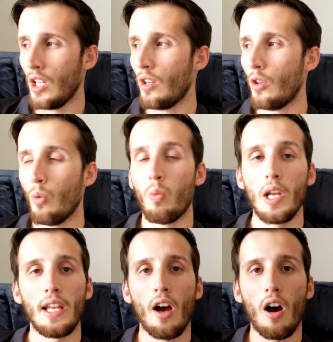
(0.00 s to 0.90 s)
that
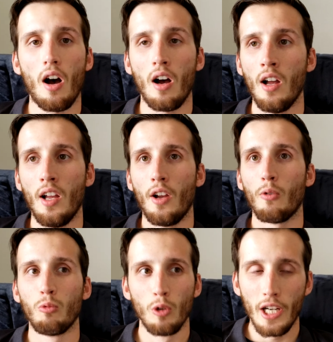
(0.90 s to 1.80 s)
we are
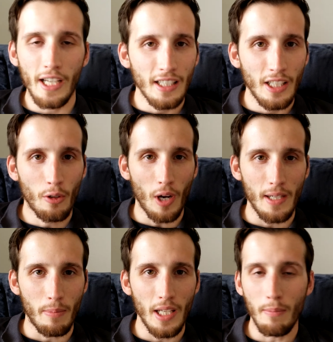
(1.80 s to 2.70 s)
really
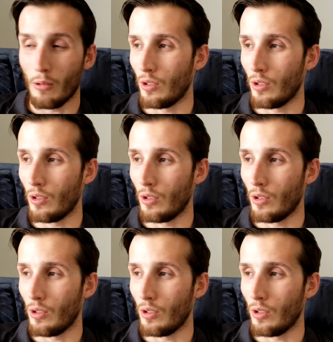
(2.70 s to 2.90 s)
great people.